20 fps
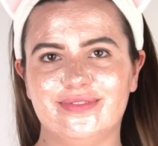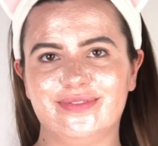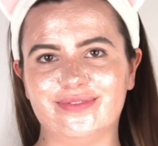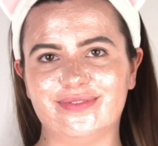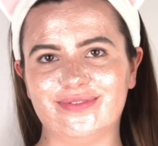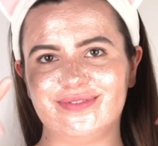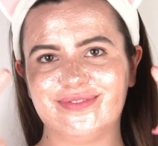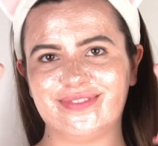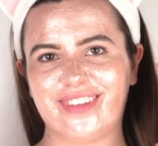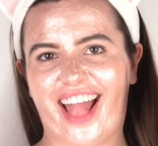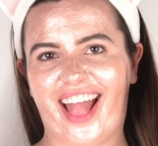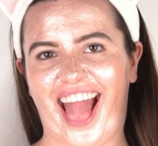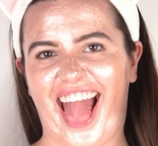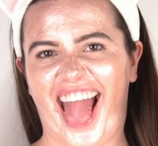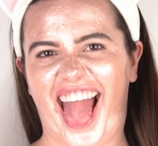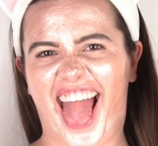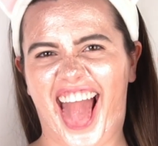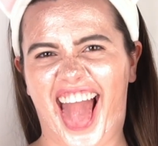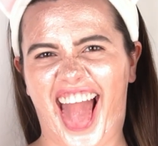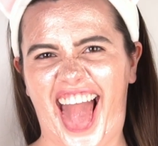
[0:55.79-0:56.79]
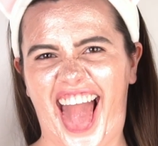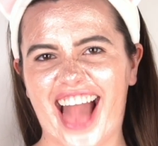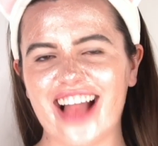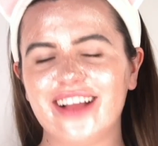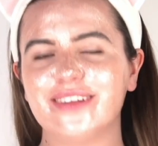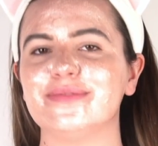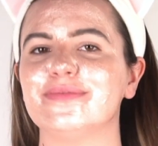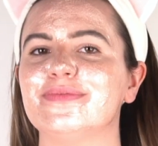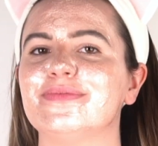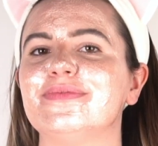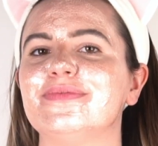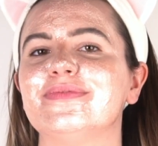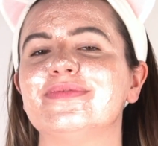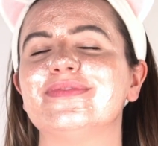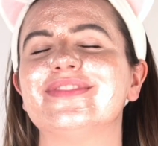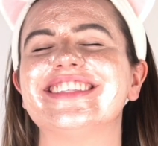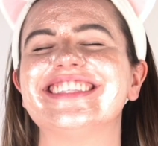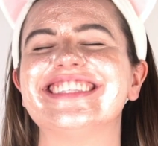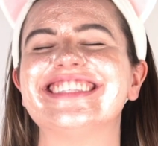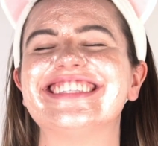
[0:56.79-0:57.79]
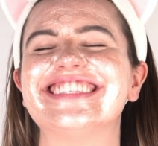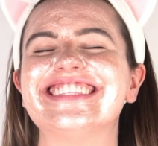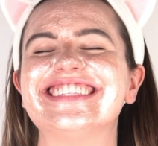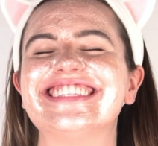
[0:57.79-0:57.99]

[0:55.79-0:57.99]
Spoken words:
This mask opens up your pores to get